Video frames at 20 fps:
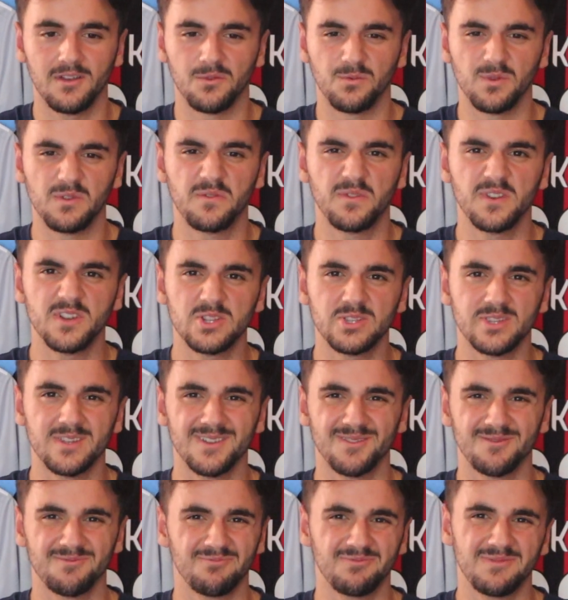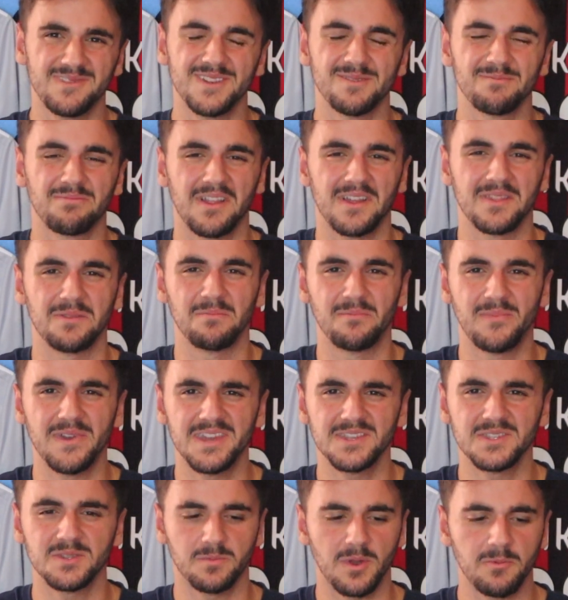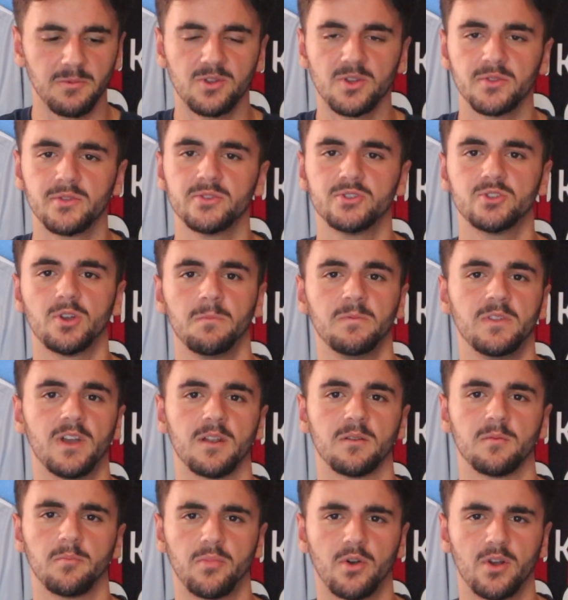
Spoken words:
we finished it, didn't play the best, but we got the job done.